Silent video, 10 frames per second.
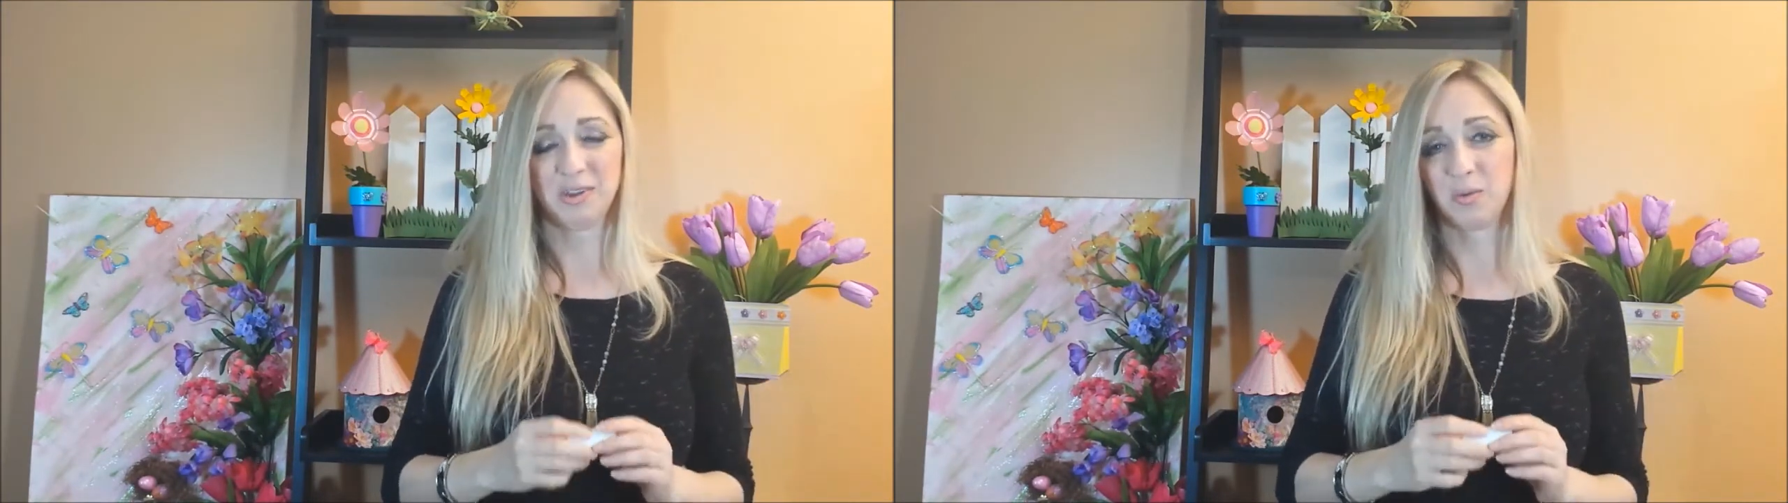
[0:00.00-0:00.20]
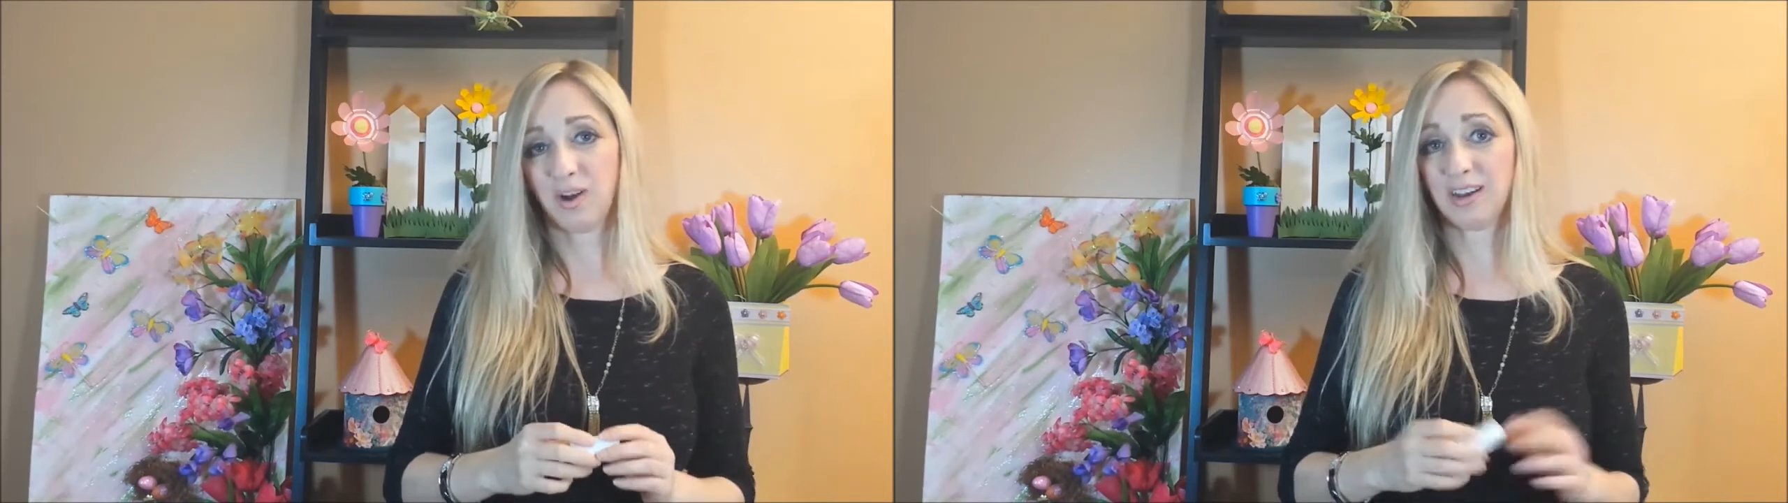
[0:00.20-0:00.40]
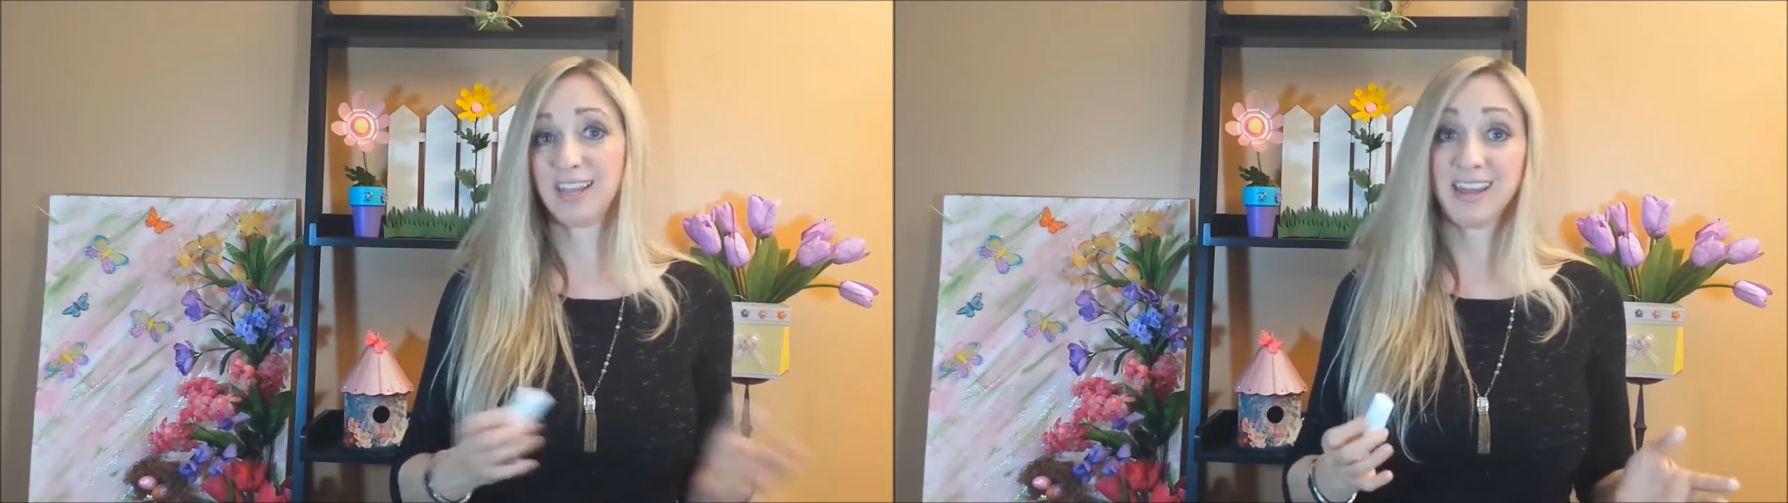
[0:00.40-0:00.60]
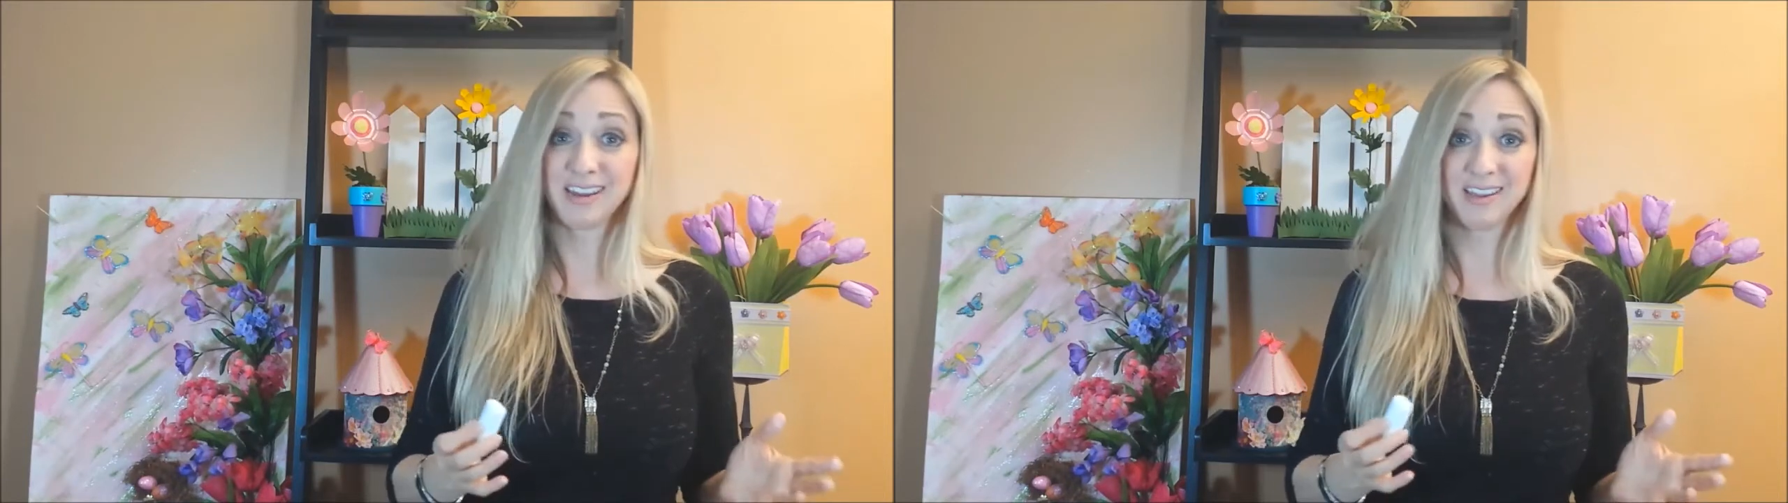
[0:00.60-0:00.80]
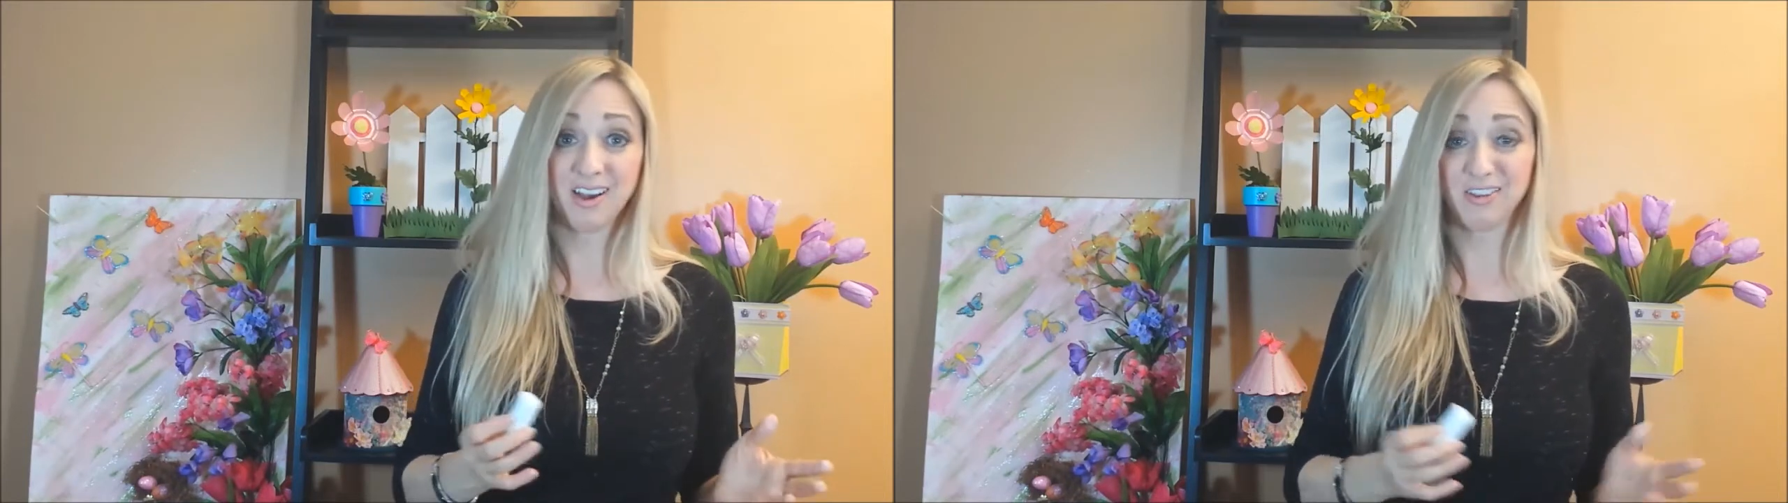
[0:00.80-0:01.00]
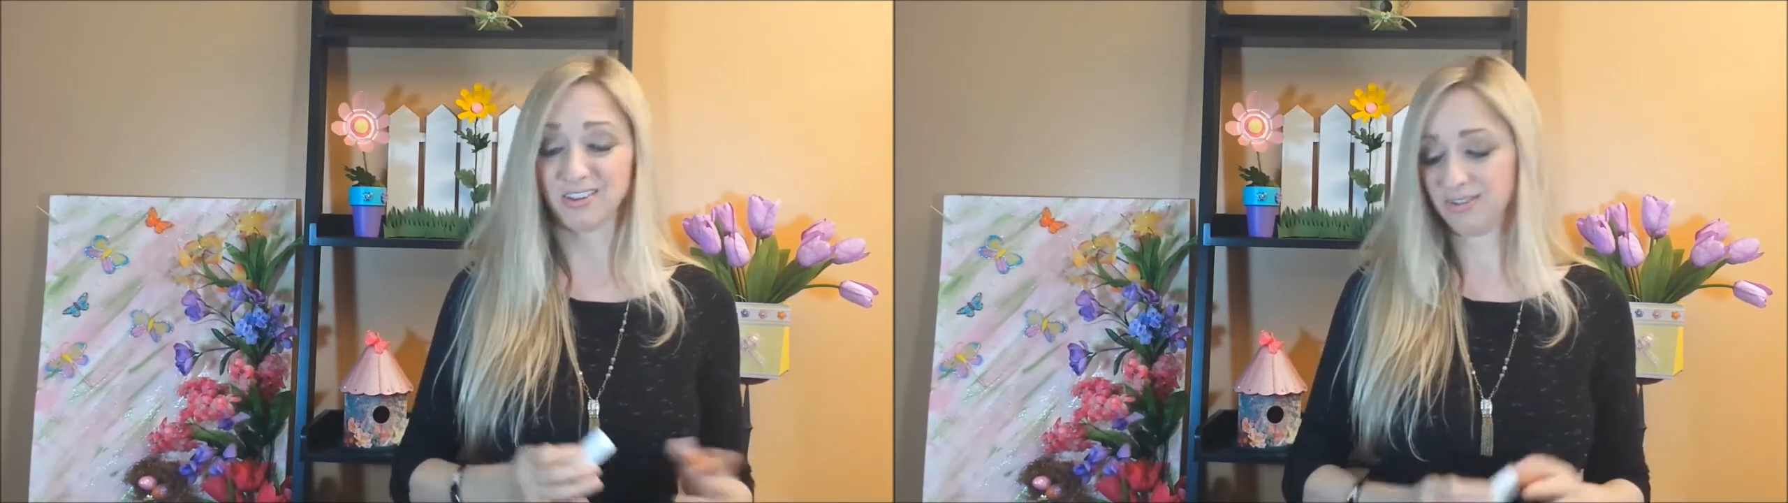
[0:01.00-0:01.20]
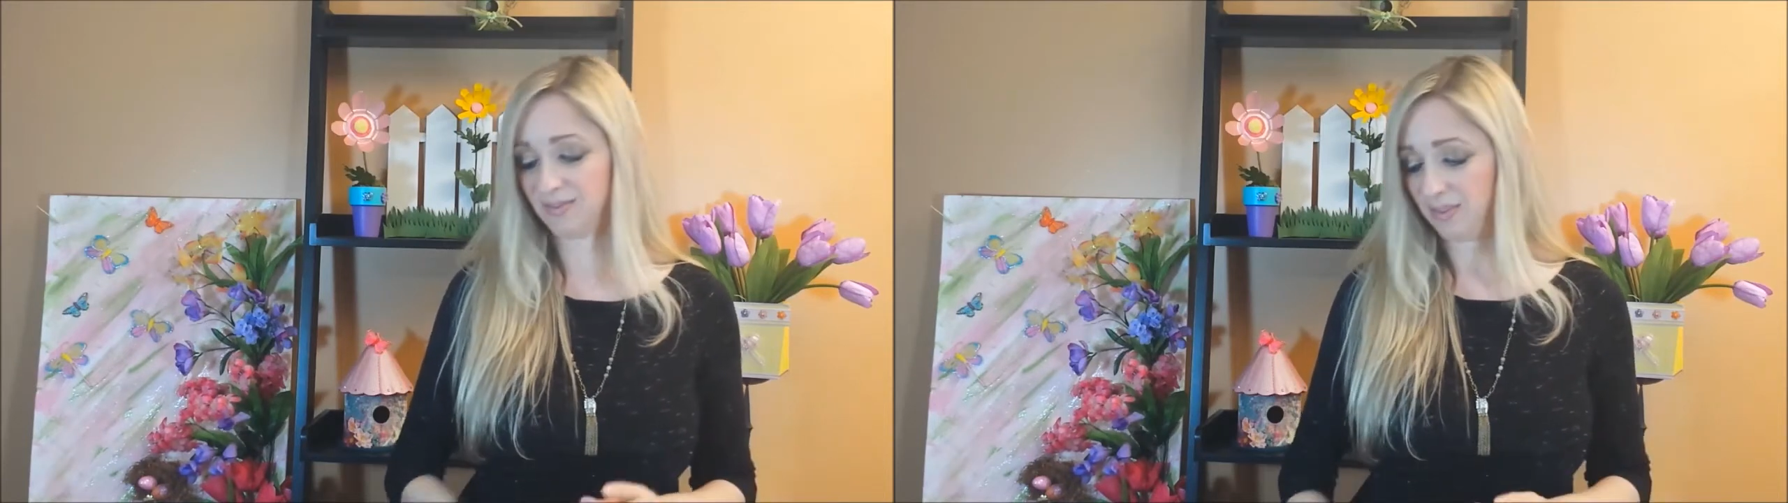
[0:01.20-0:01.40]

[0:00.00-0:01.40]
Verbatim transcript: you want in any color.